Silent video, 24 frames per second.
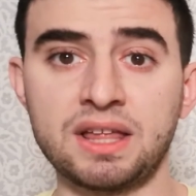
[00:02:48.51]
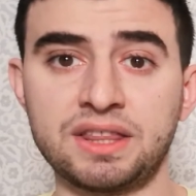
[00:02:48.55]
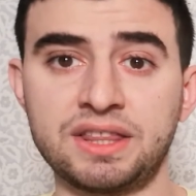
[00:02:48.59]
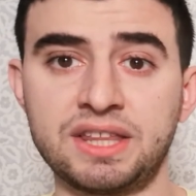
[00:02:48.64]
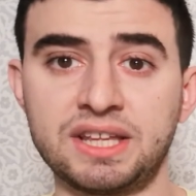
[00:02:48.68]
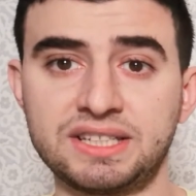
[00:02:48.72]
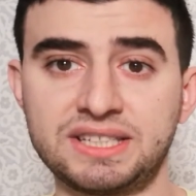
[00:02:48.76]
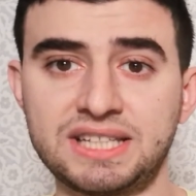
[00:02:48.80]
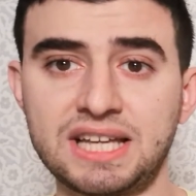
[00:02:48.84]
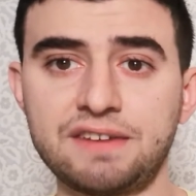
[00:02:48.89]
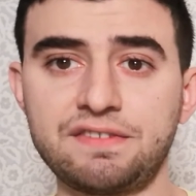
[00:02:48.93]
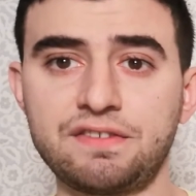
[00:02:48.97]

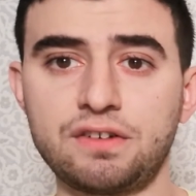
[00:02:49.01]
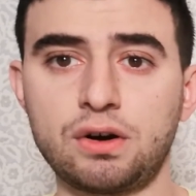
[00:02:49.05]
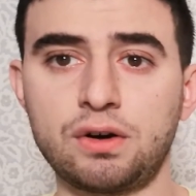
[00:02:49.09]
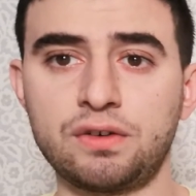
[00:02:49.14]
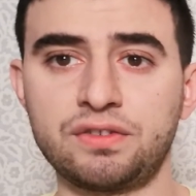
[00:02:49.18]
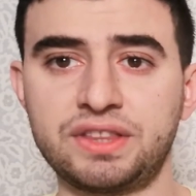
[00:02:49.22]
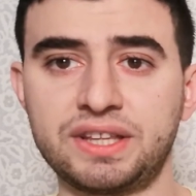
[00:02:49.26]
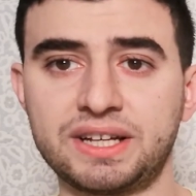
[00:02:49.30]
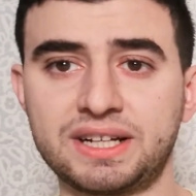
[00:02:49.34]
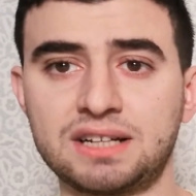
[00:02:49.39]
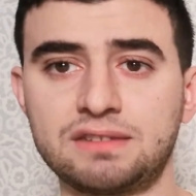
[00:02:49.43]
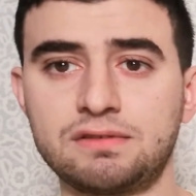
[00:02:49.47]
The depth
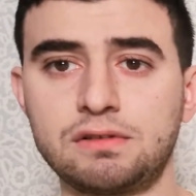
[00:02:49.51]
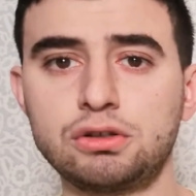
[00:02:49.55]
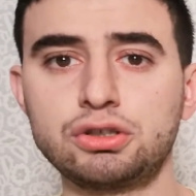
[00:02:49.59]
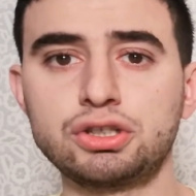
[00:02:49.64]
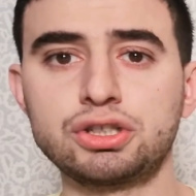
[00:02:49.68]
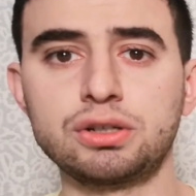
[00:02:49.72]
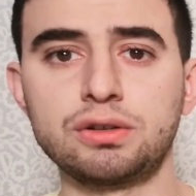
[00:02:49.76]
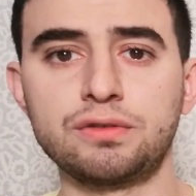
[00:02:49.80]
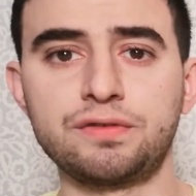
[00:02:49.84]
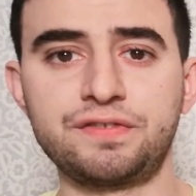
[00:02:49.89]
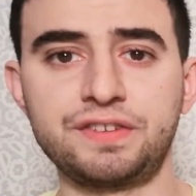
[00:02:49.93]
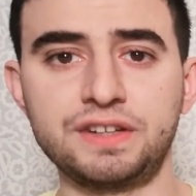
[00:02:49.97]
of the
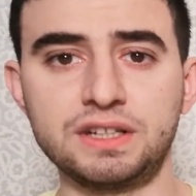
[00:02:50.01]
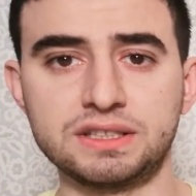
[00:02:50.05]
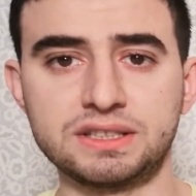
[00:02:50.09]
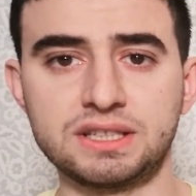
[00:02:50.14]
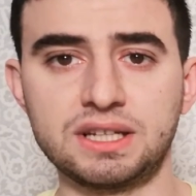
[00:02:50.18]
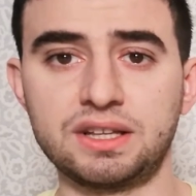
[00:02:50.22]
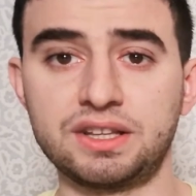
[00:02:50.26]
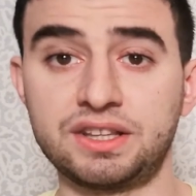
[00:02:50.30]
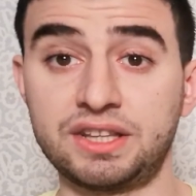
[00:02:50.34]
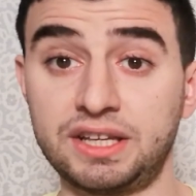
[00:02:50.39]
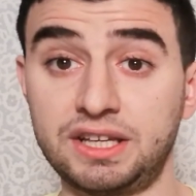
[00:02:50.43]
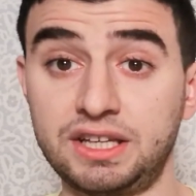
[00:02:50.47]
convolutional
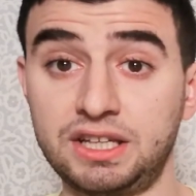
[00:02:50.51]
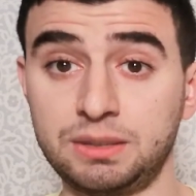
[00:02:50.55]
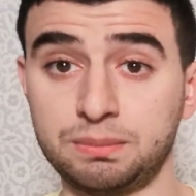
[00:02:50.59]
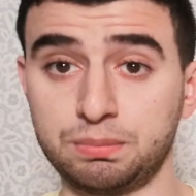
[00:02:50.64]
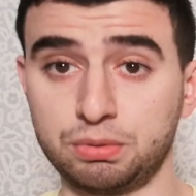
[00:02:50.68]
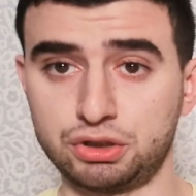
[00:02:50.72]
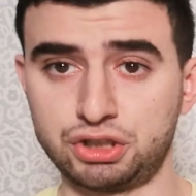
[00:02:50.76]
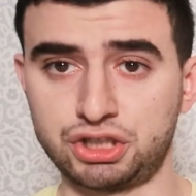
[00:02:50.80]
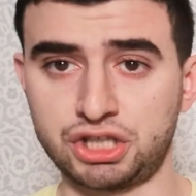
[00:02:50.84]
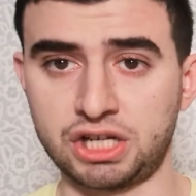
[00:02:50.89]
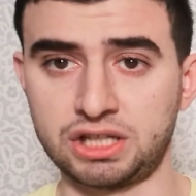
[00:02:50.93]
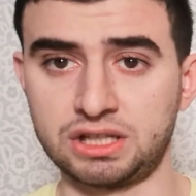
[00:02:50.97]
filter, the
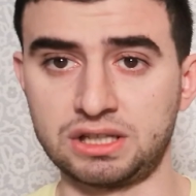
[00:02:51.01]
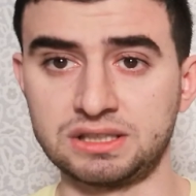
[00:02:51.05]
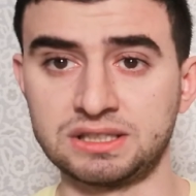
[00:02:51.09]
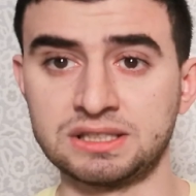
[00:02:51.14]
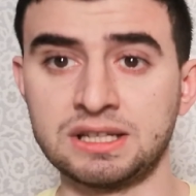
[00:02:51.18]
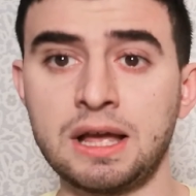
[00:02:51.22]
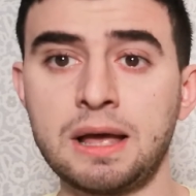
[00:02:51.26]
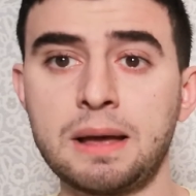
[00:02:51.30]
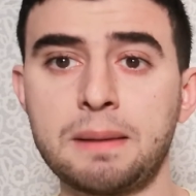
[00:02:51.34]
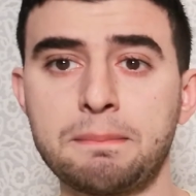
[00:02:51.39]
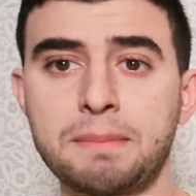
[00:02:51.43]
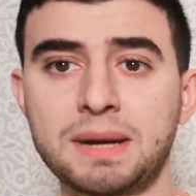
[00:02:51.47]
input channels,
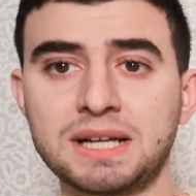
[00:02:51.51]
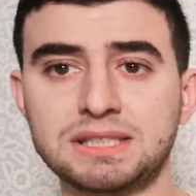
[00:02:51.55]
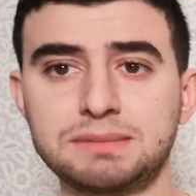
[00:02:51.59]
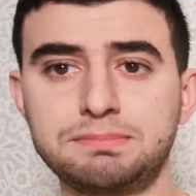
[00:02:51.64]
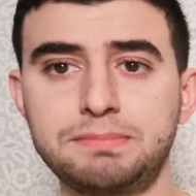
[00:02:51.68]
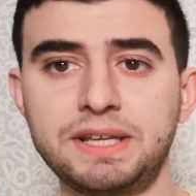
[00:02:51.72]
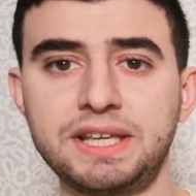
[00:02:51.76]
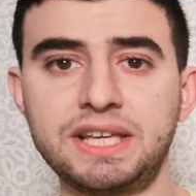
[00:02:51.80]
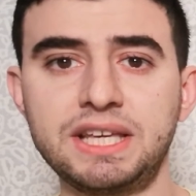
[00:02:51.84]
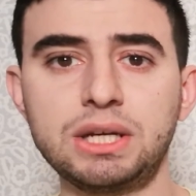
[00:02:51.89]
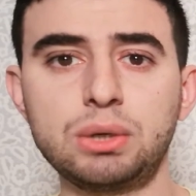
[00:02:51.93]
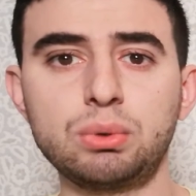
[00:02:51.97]
must
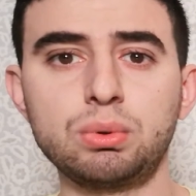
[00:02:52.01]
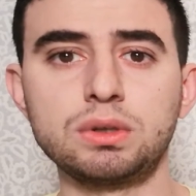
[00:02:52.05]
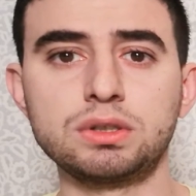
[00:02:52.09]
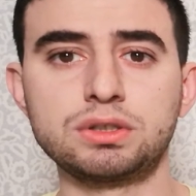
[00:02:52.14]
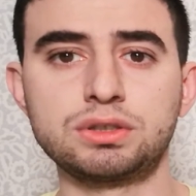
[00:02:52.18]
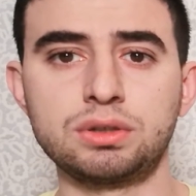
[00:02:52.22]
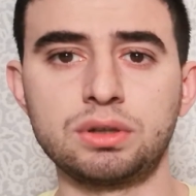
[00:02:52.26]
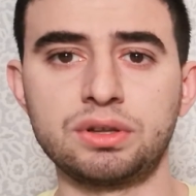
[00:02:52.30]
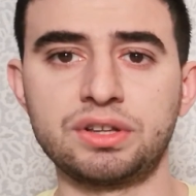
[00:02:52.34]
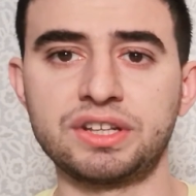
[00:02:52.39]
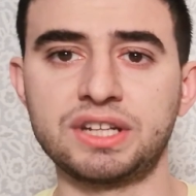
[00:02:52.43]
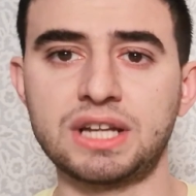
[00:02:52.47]
be equal
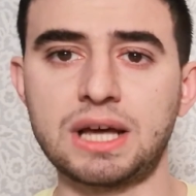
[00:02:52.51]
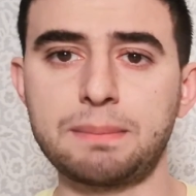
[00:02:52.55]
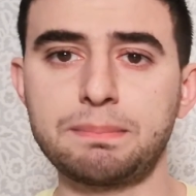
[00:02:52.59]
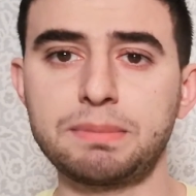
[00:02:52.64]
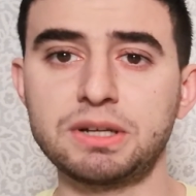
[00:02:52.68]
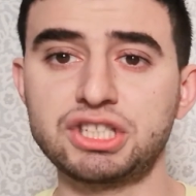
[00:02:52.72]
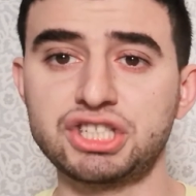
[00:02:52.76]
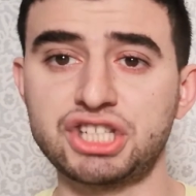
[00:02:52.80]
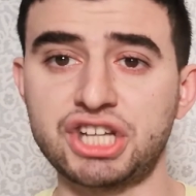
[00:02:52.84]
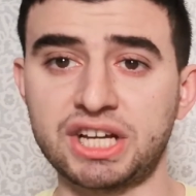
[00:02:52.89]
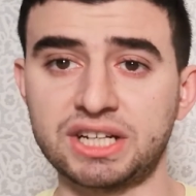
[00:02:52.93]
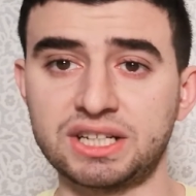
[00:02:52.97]
to the
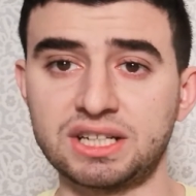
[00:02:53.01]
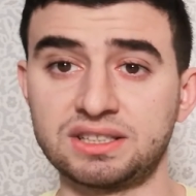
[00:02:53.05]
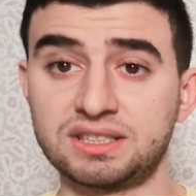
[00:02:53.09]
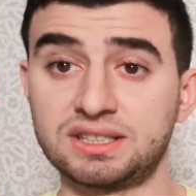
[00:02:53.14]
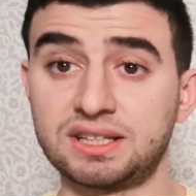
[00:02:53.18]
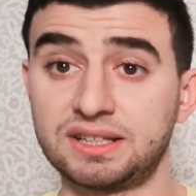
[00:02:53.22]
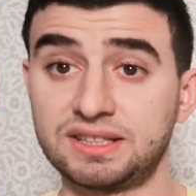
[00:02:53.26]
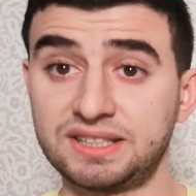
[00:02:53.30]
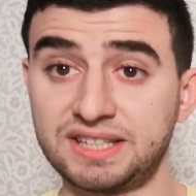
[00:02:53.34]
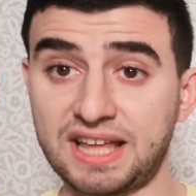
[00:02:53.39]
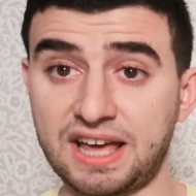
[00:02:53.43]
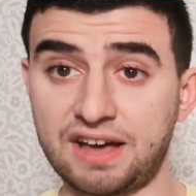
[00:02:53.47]
number
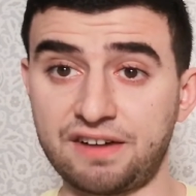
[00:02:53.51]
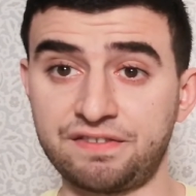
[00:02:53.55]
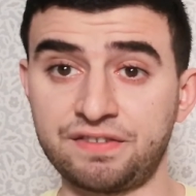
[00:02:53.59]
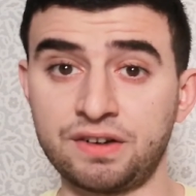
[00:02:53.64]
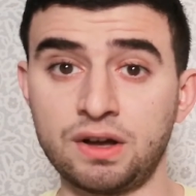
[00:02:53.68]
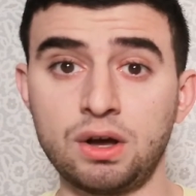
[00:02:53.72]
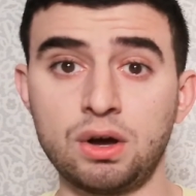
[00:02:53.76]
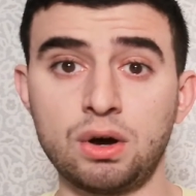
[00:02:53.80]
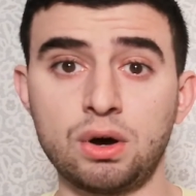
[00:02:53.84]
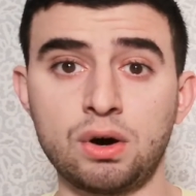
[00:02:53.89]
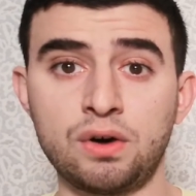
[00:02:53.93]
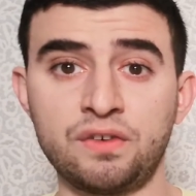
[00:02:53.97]
channels, depth,
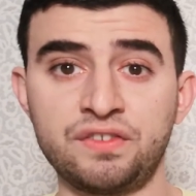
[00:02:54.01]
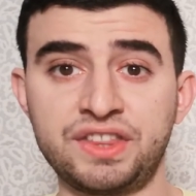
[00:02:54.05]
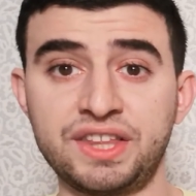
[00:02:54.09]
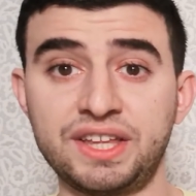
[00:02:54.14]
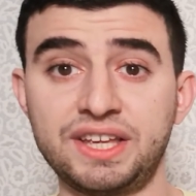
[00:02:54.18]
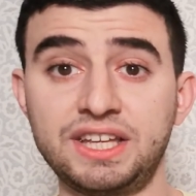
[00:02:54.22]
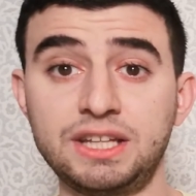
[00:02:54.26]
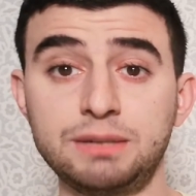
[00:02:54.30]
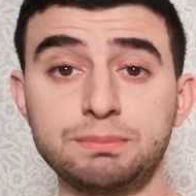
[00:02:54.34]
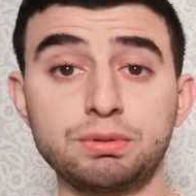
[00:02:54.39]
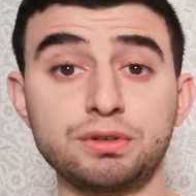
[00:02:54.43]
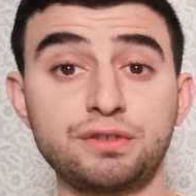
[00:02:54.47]
of
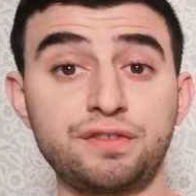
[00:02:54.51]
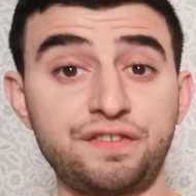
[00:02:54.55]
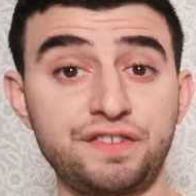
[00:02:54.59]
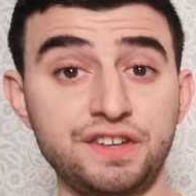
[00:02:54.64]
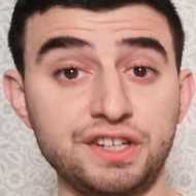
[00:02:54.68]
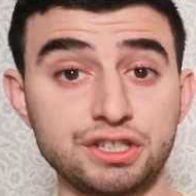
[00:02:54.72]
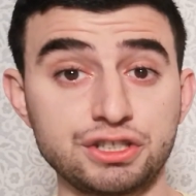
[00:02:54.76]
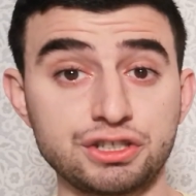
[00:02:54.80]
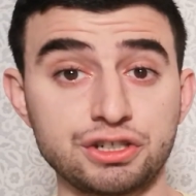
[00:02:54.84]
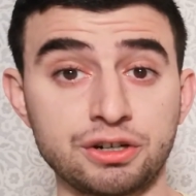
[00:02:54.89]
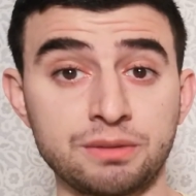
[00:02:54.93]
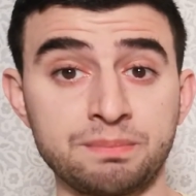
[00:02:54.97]
the input
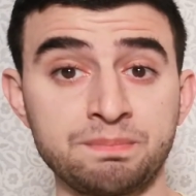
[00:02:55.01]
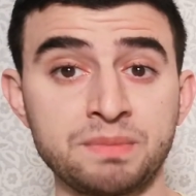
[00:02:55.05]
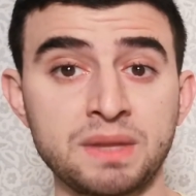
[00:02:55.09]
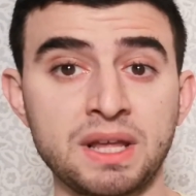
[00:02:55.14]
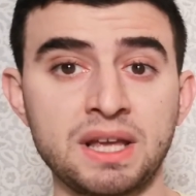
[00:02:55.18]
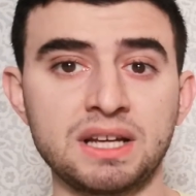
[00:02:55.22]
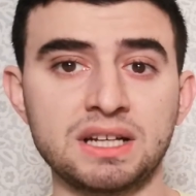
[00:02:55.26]
feature.